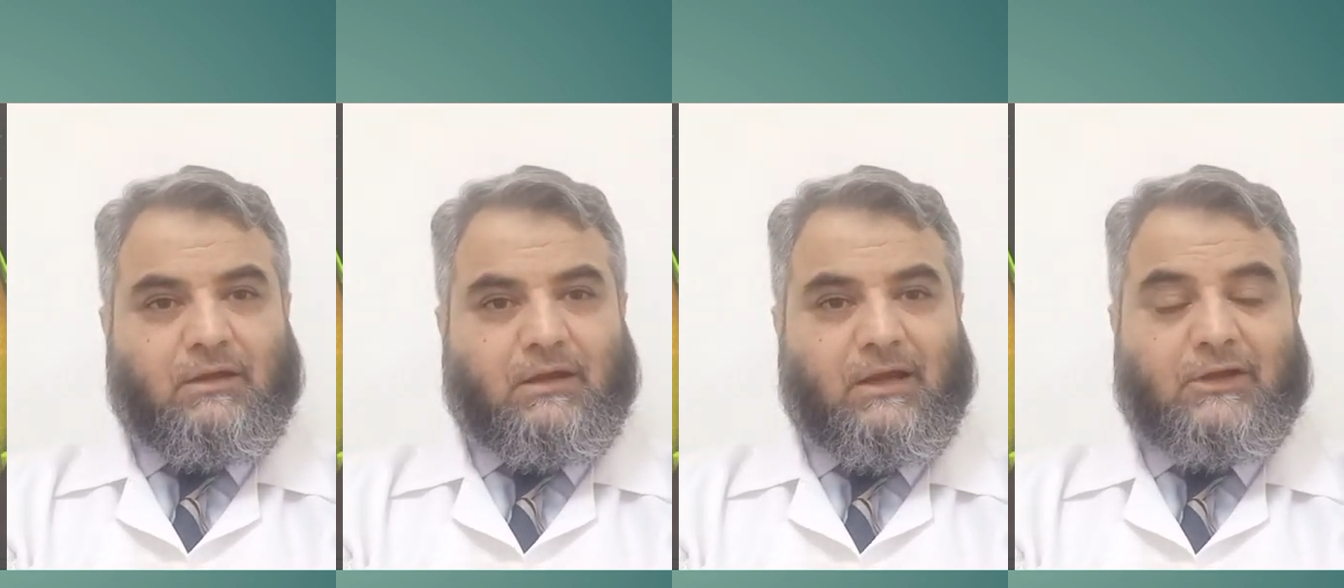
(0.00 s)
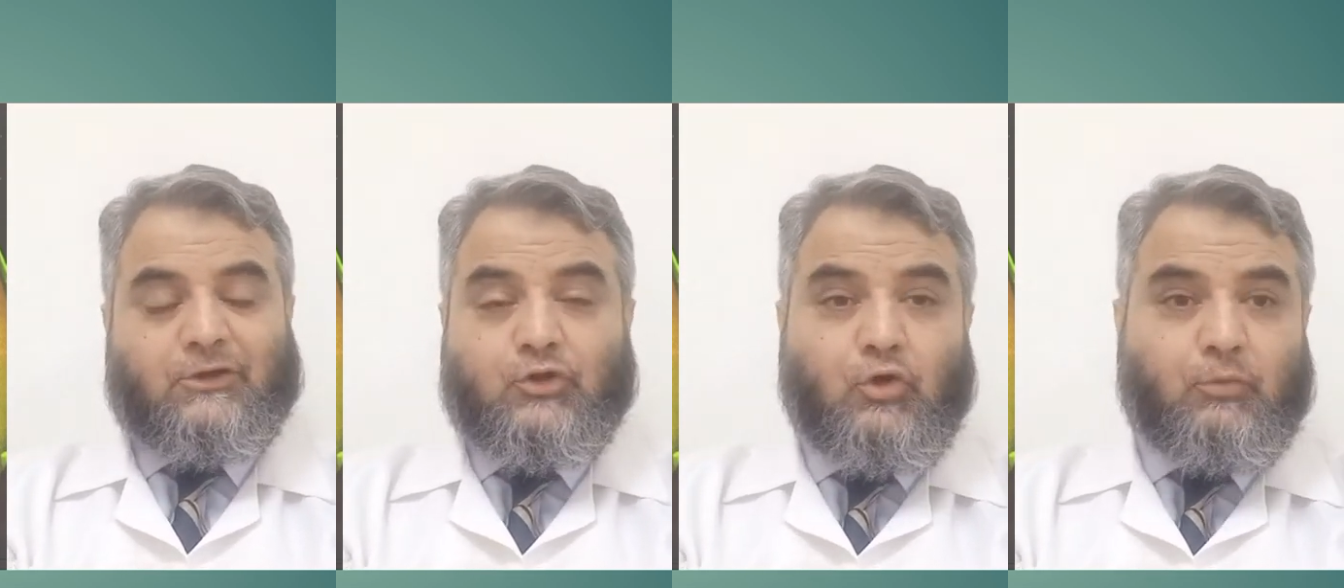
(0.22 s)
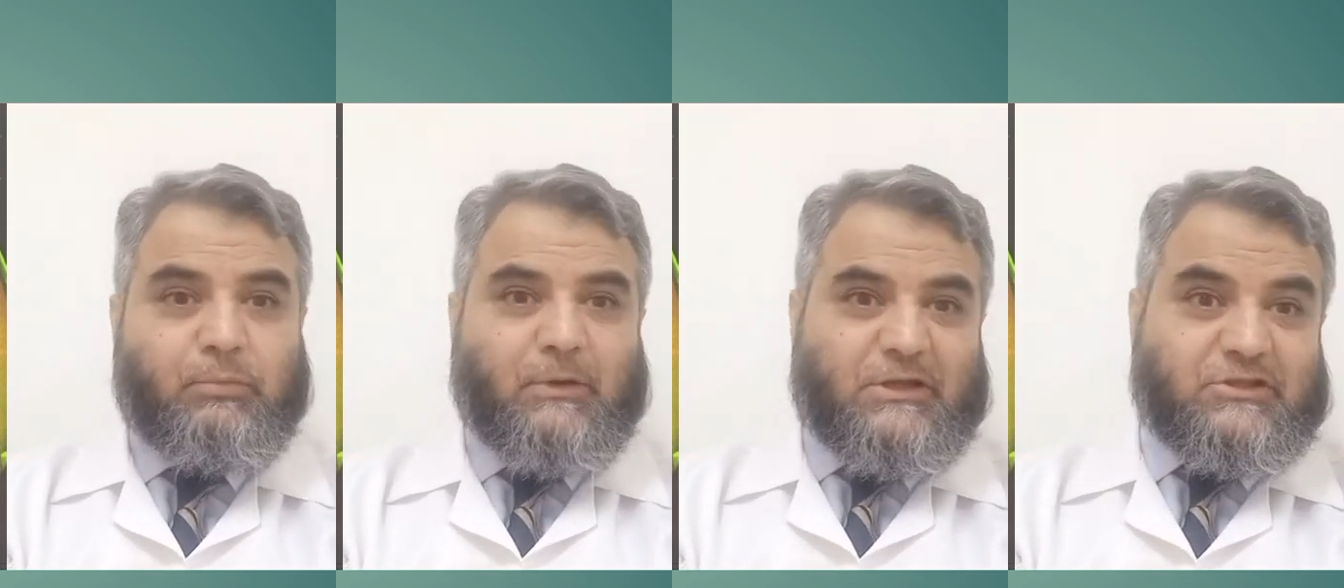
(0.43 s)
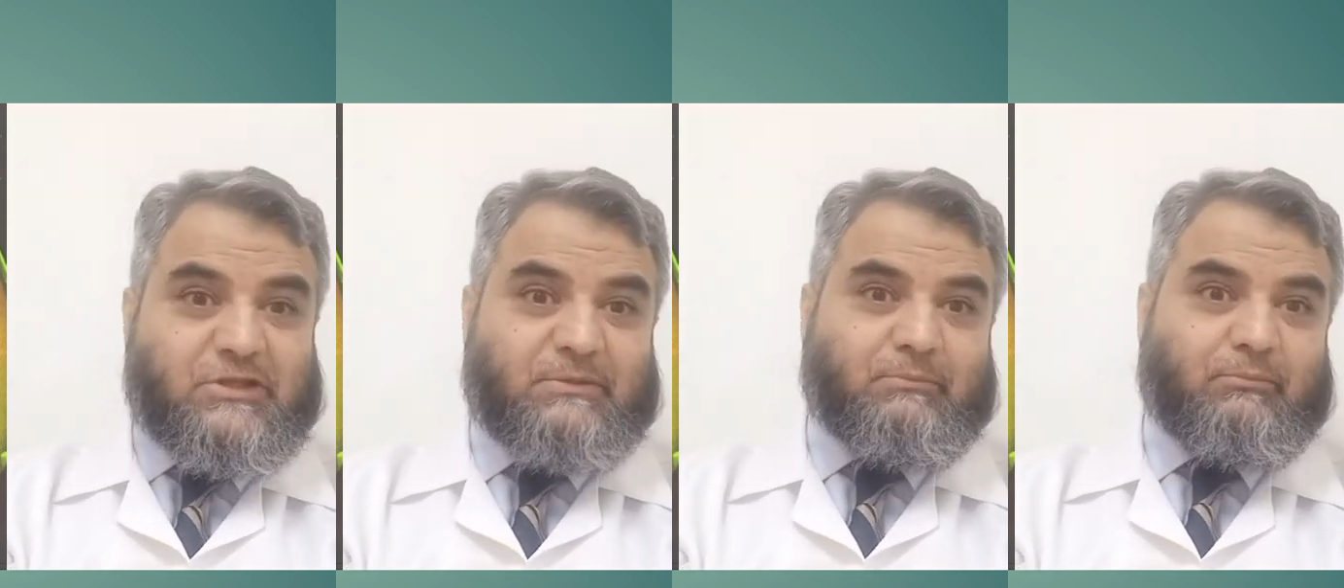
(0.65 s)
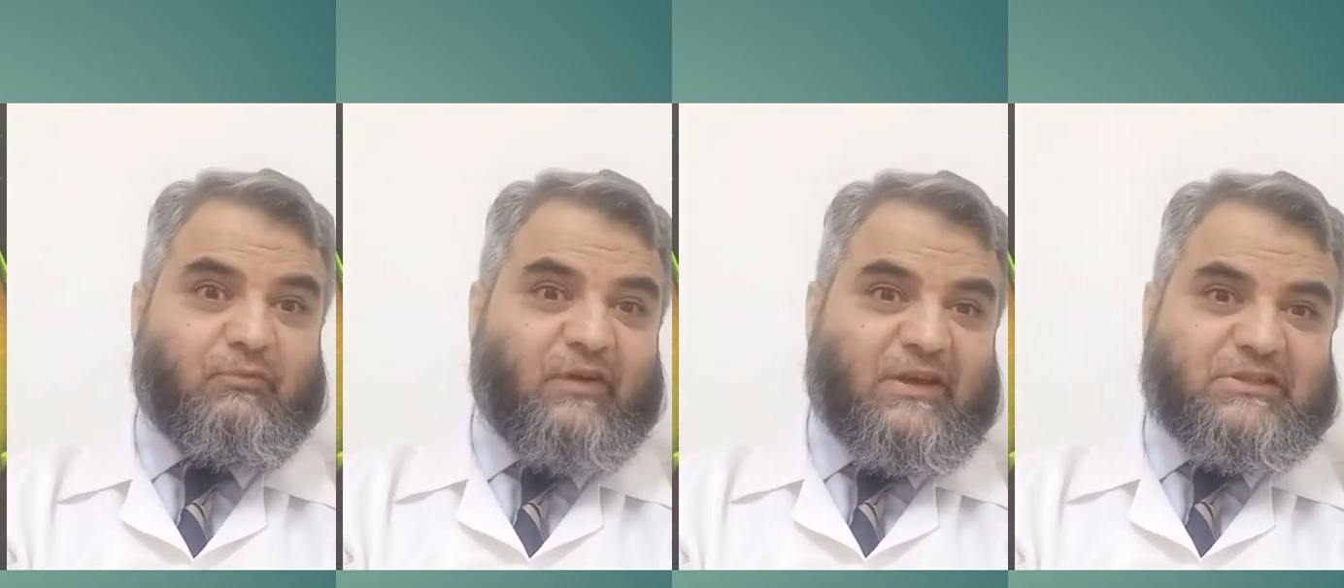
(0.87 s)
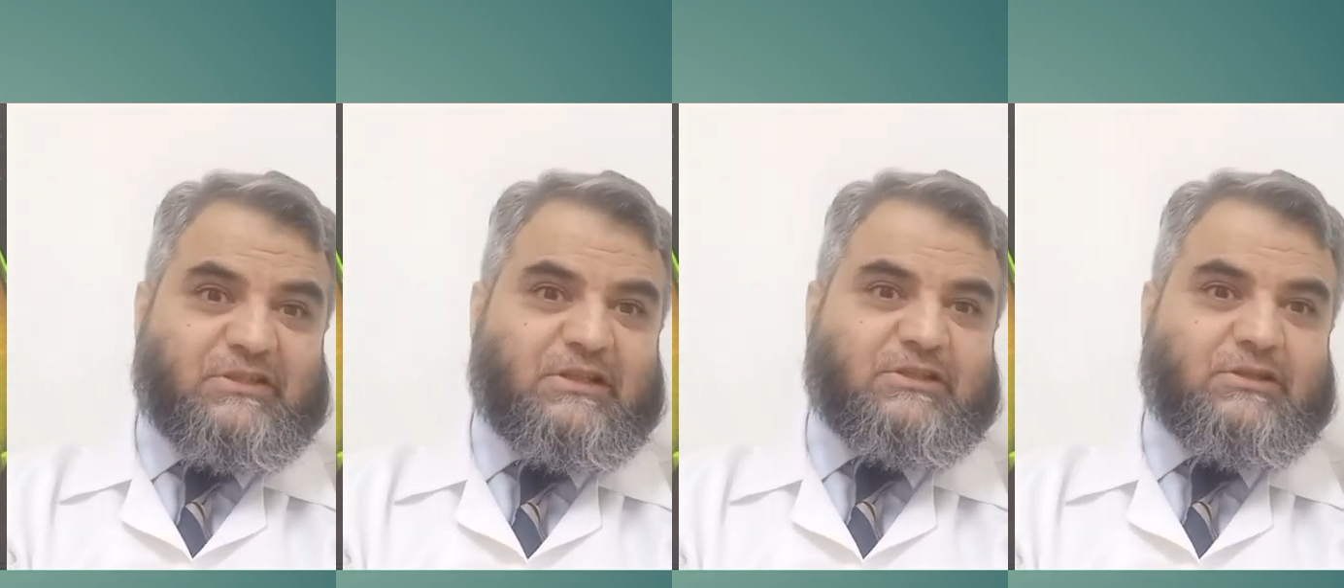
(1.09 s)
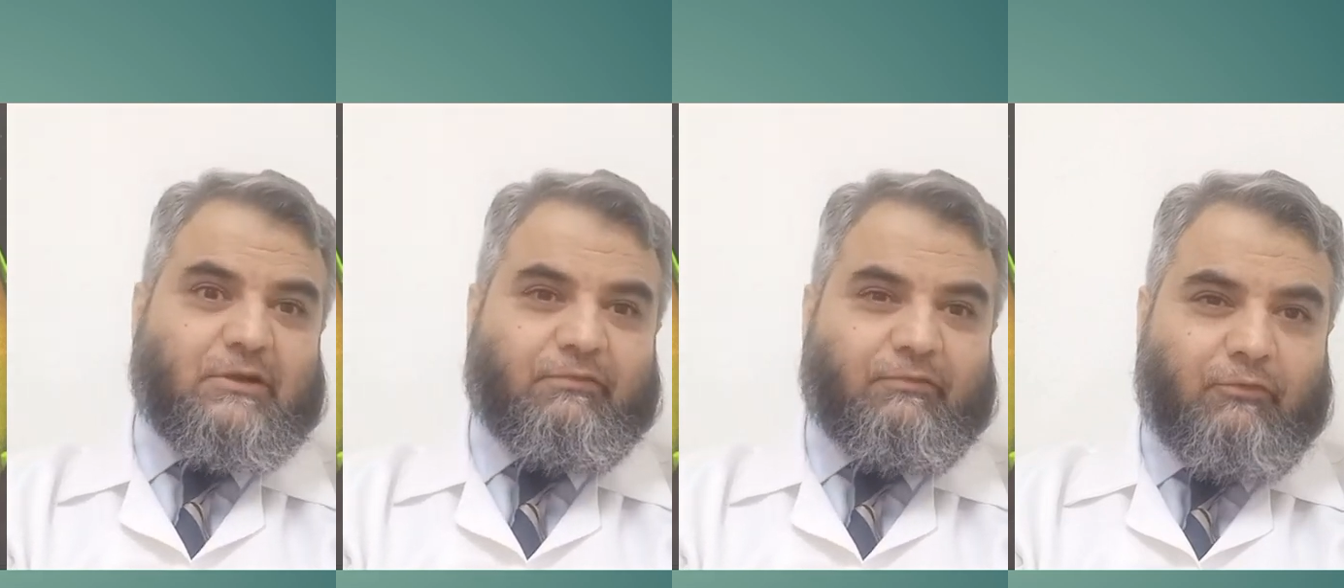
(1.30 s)
and new blood
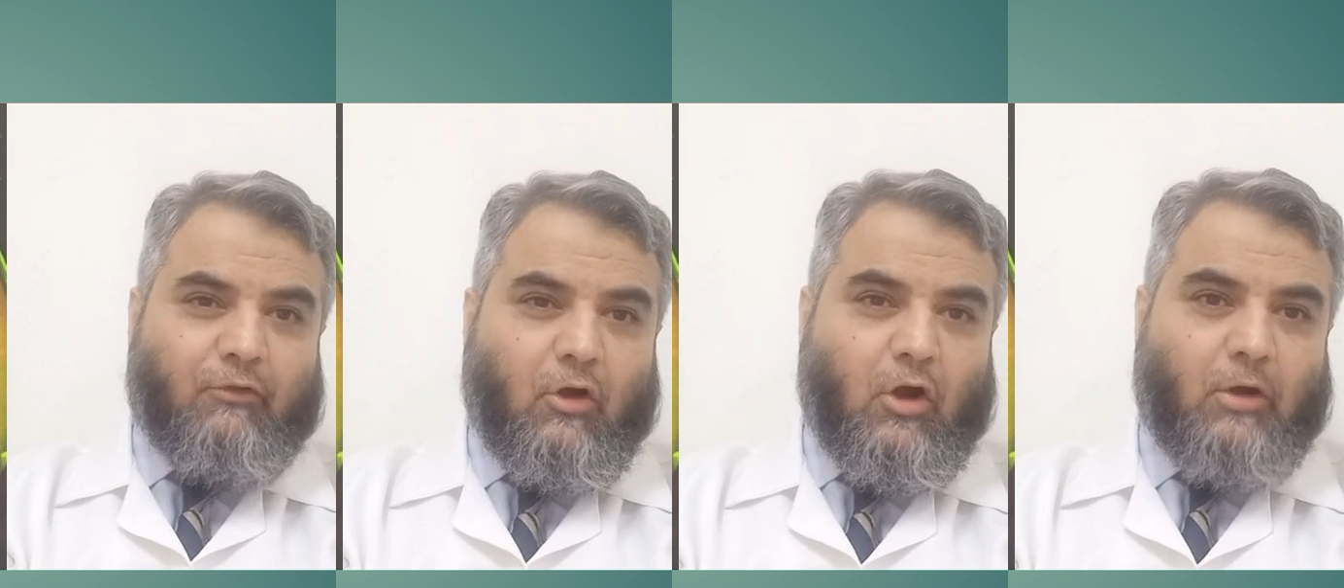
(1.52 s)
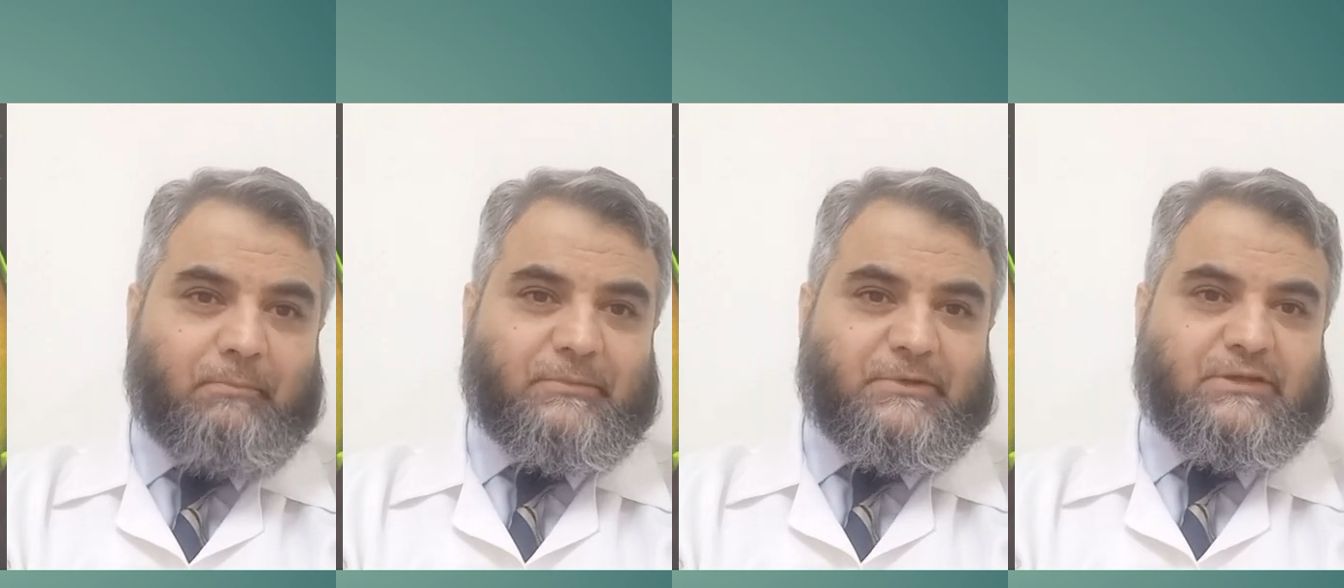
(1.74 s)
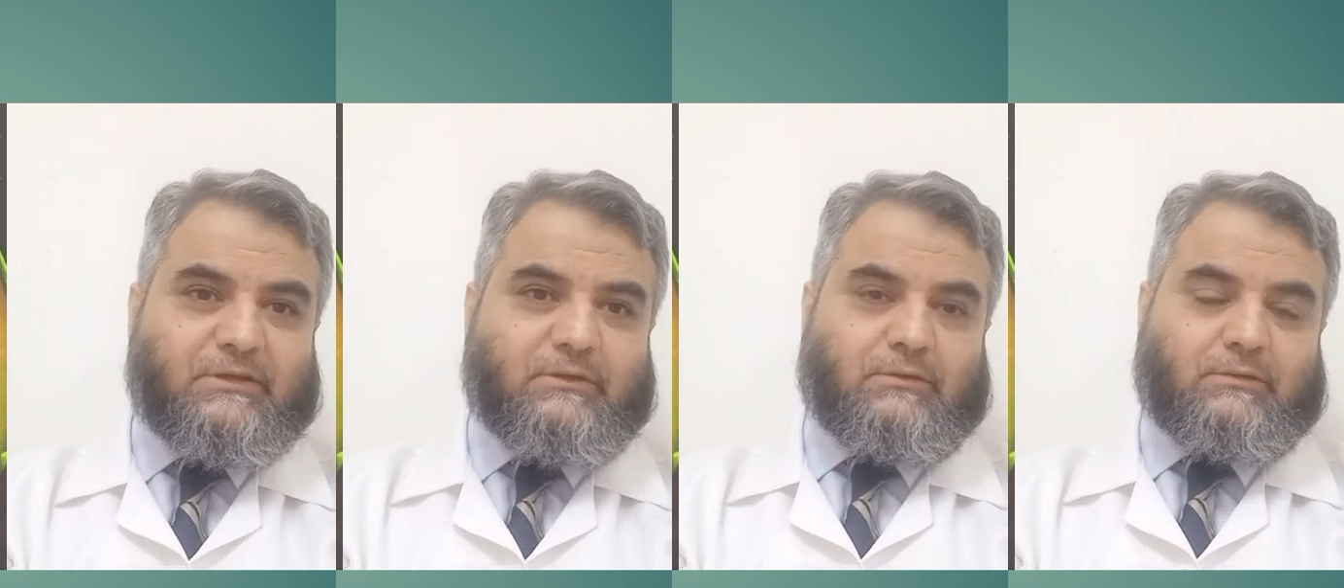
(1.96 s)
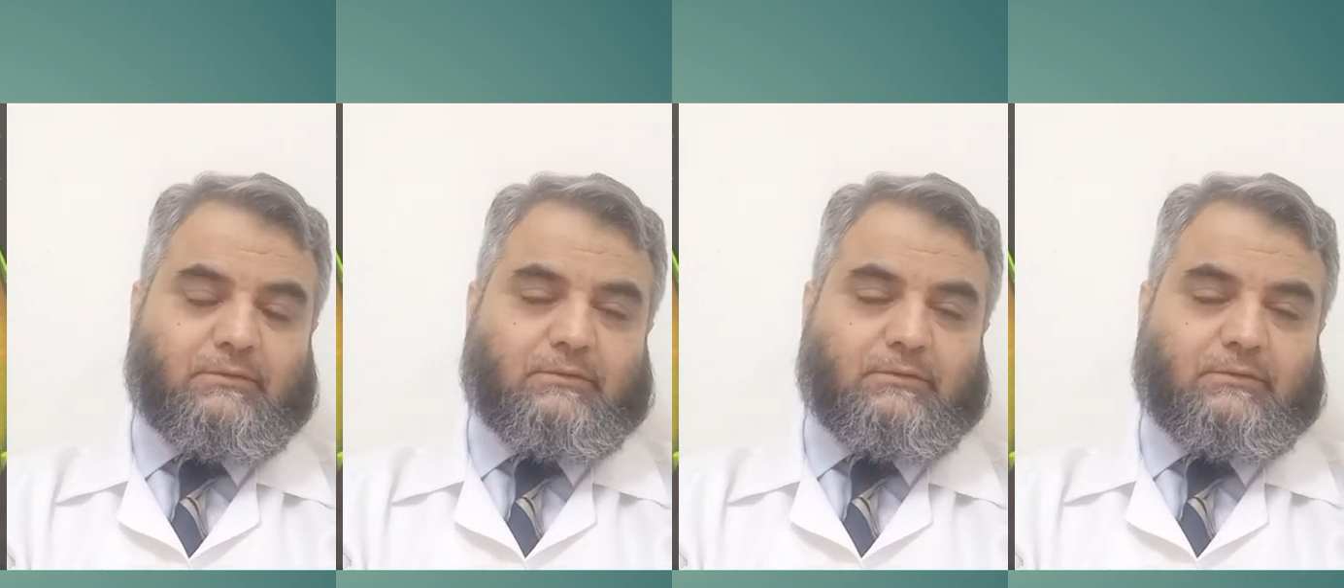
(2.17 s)
vessels are formed.